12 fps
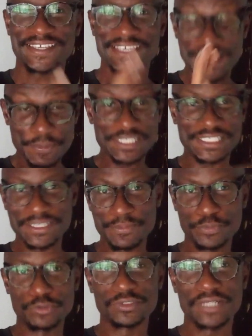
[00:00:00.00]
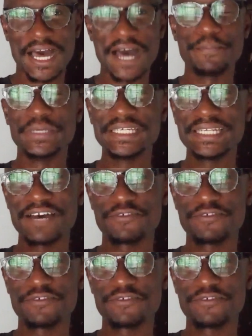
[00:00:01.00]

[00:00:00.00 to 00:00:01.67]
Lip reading: keep it simple and beginner